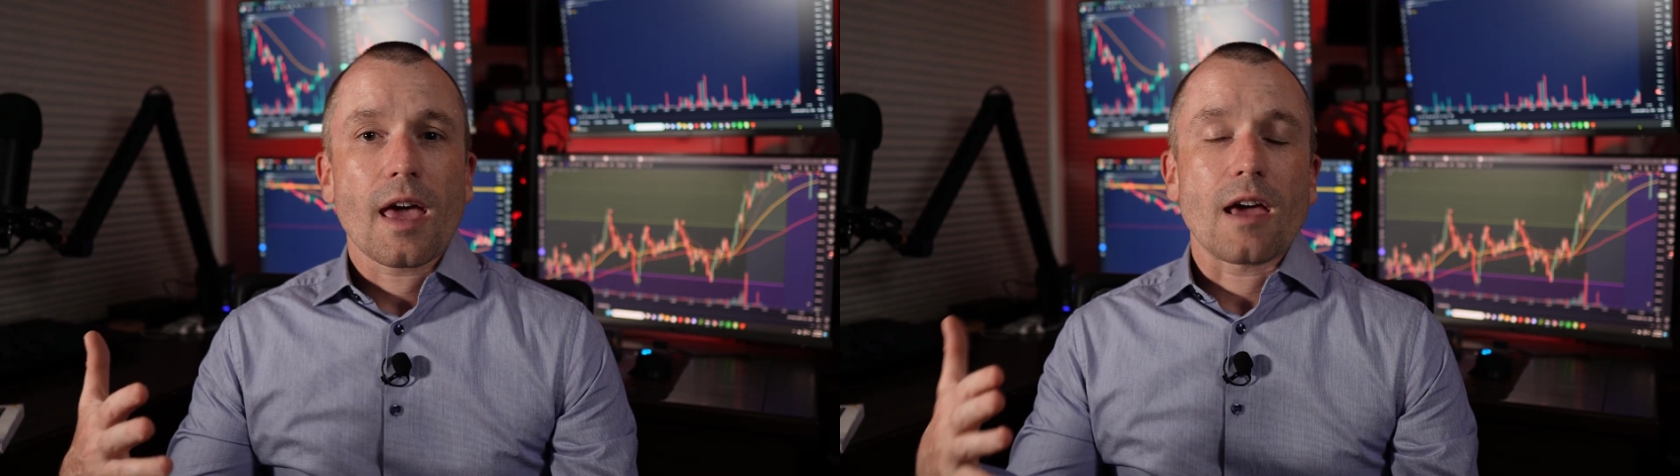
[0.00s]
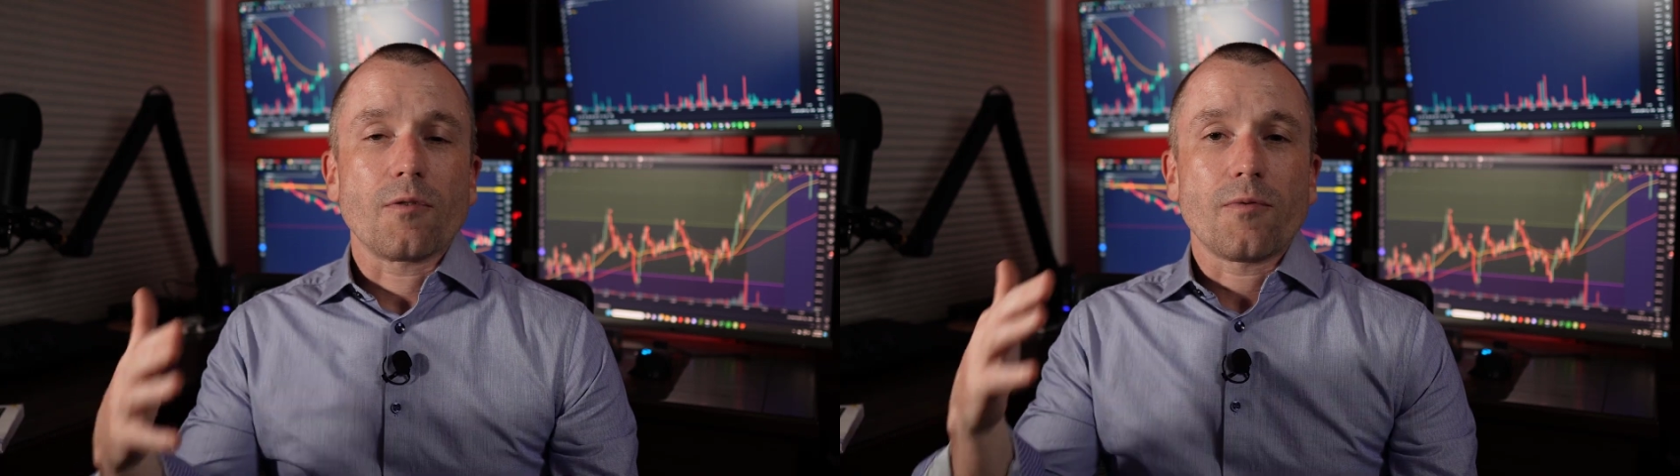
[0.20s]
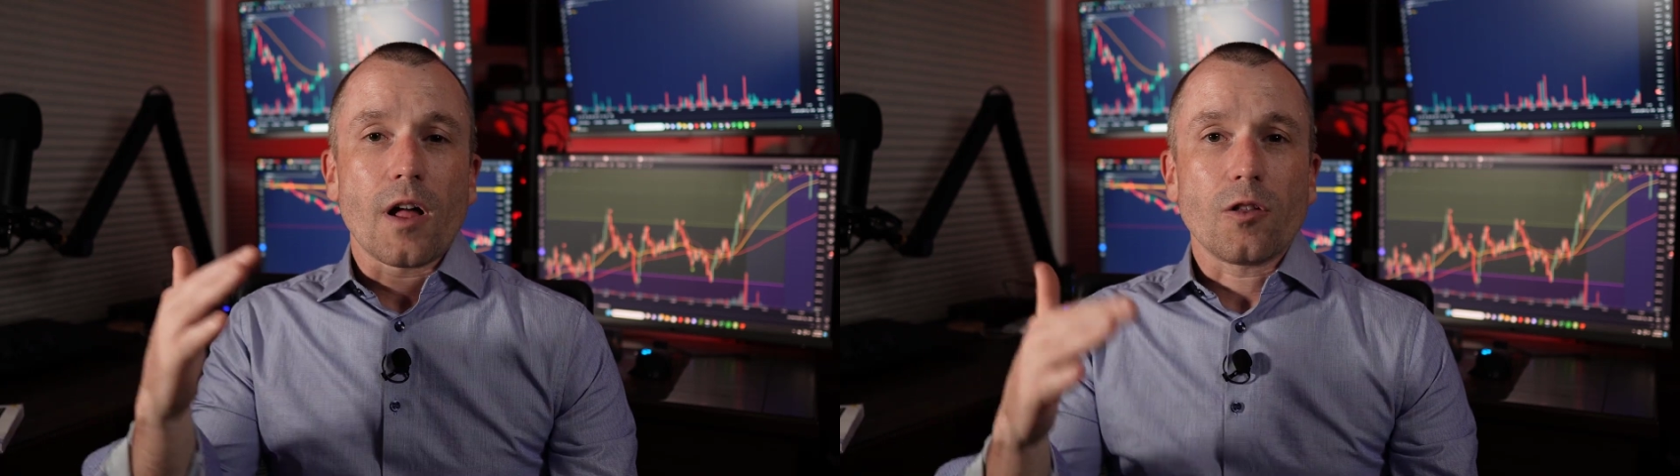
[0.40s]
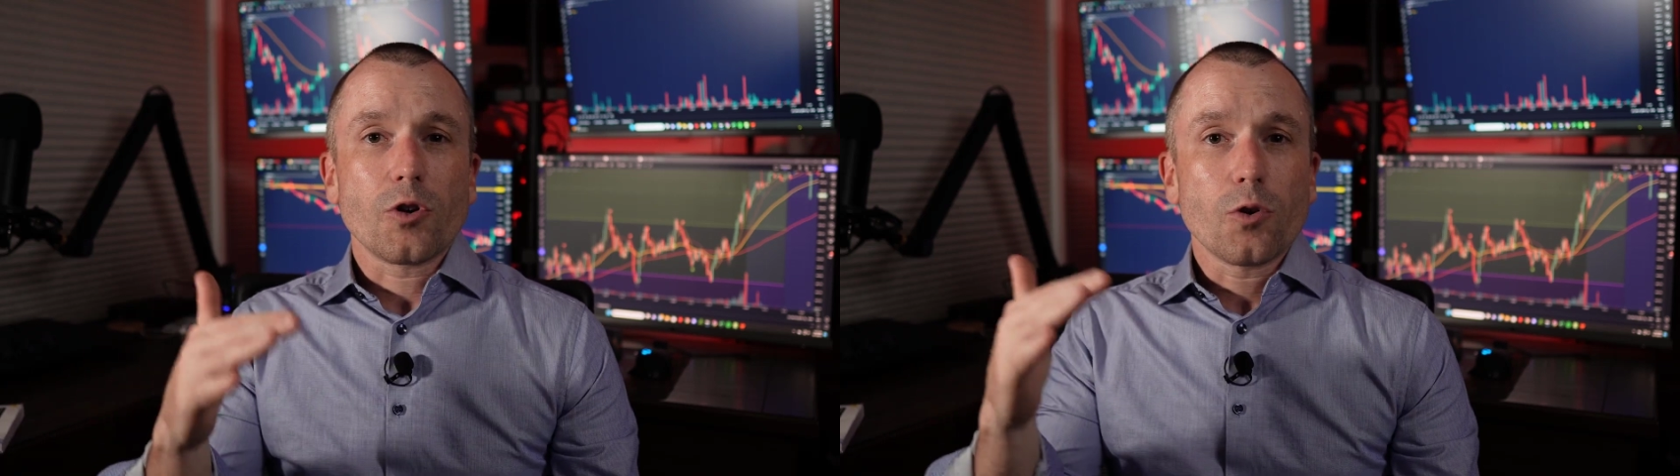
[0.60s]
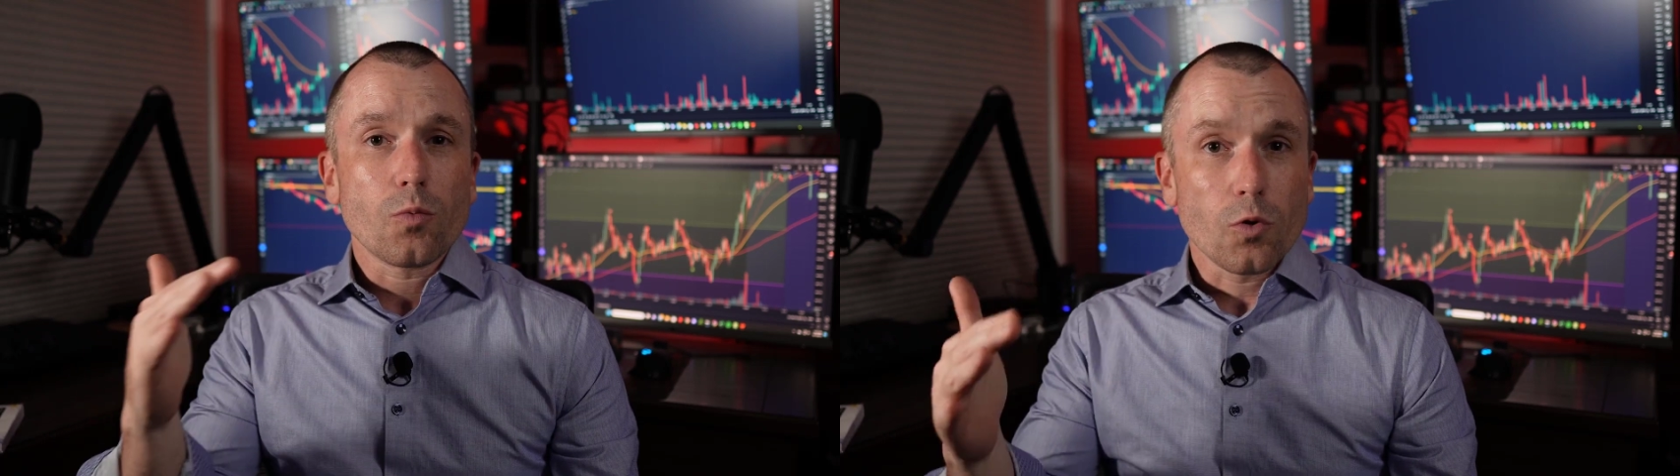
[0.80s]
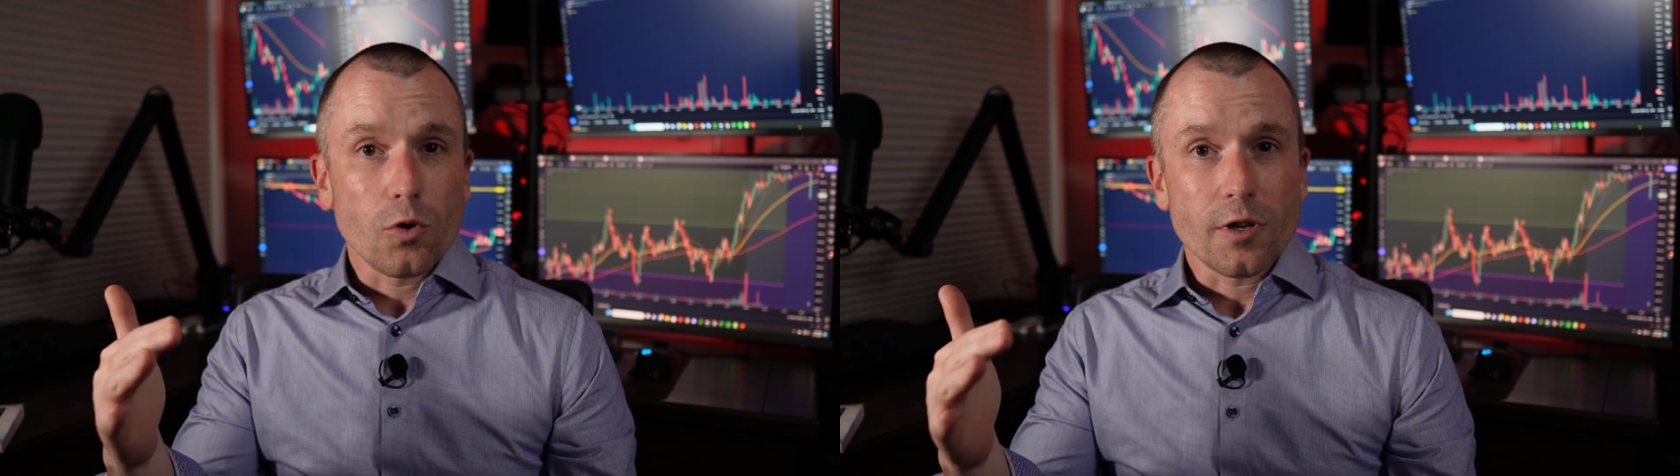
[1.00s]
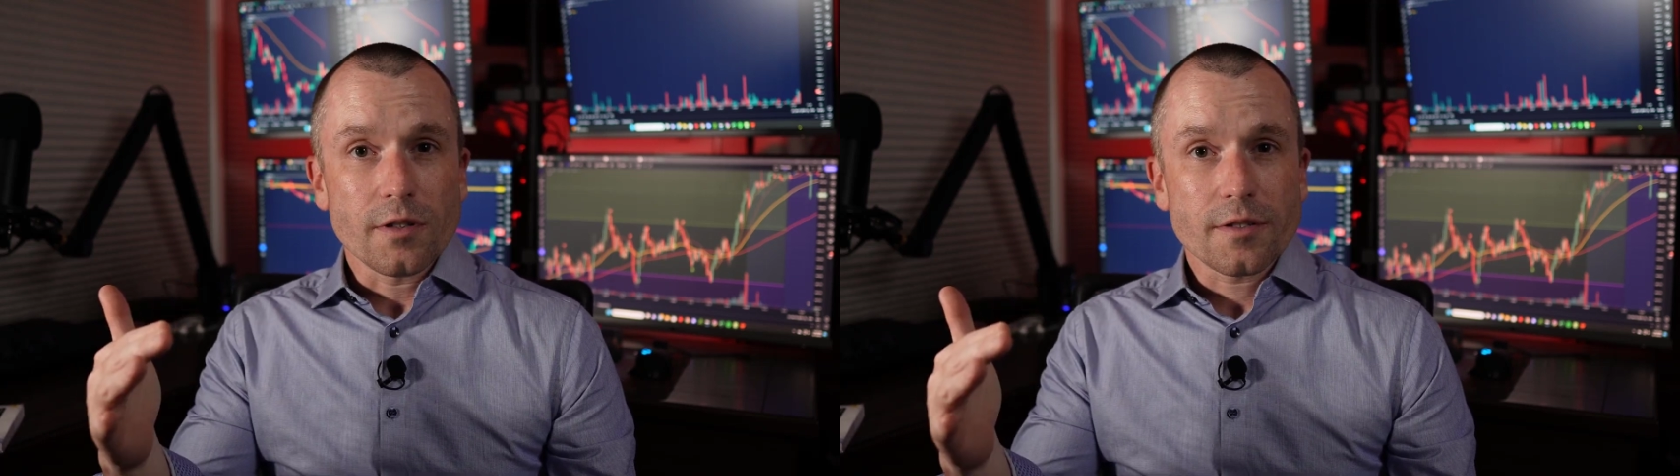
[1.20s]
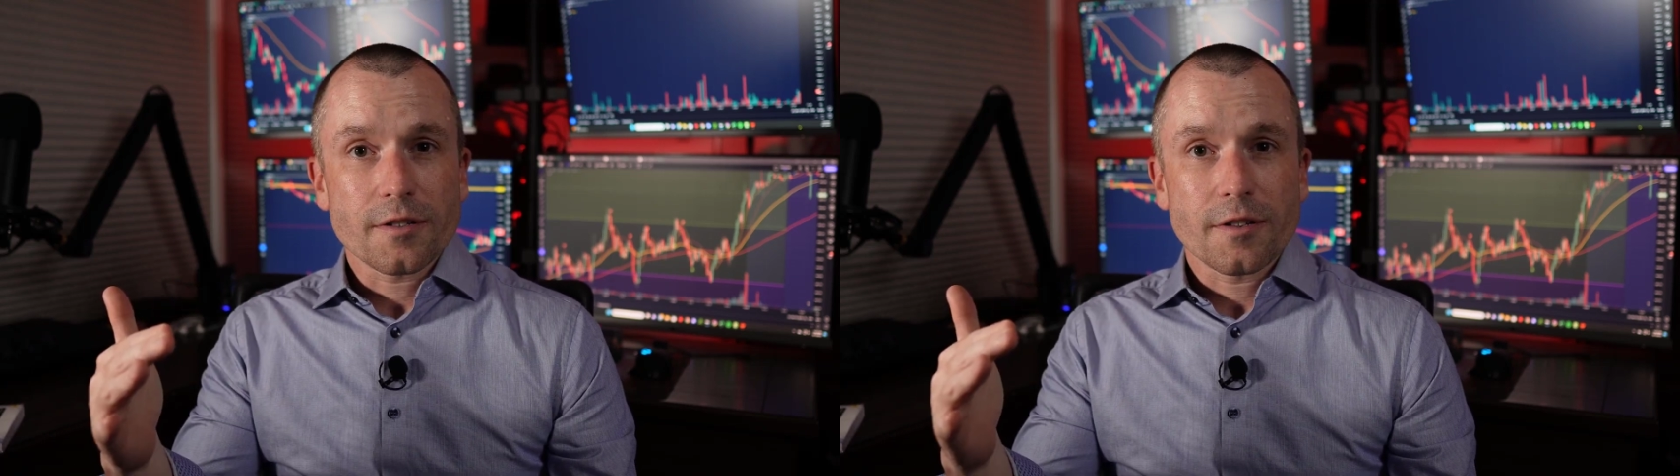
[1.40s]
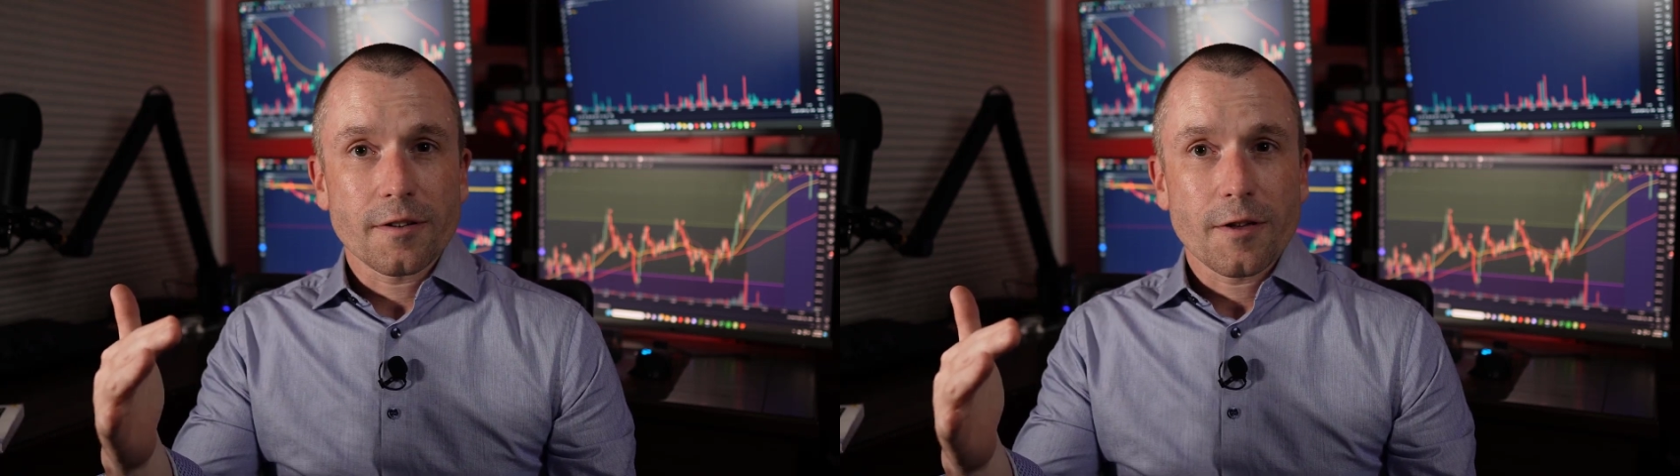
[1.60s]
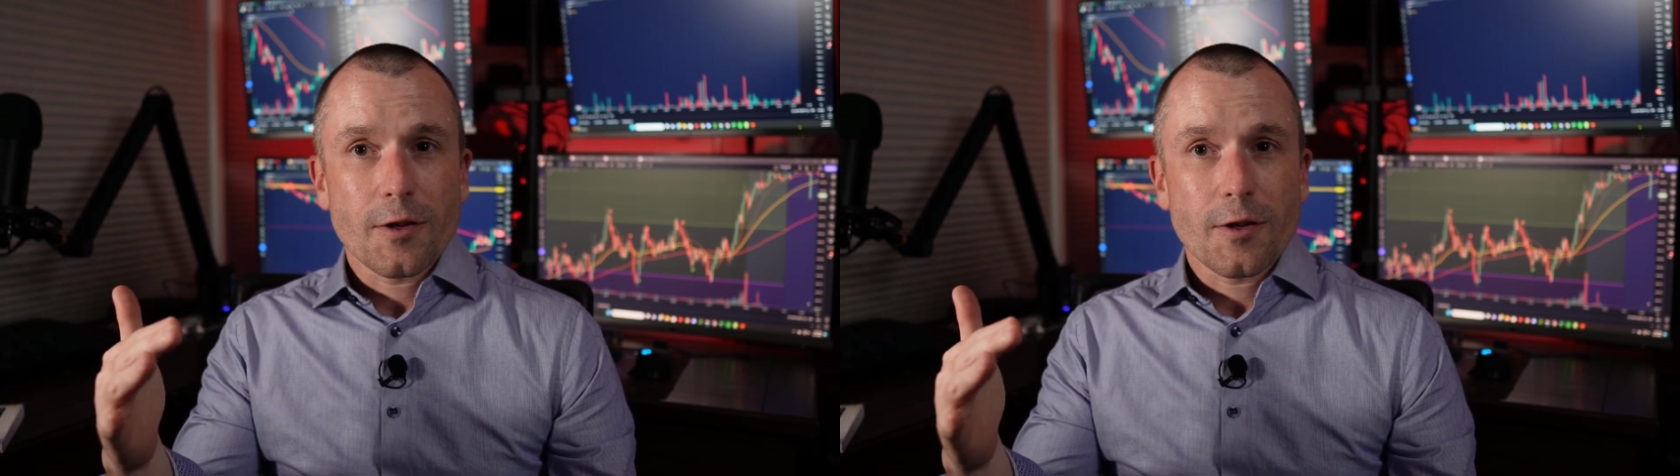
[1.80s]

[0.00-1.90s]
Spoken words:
and follow your rules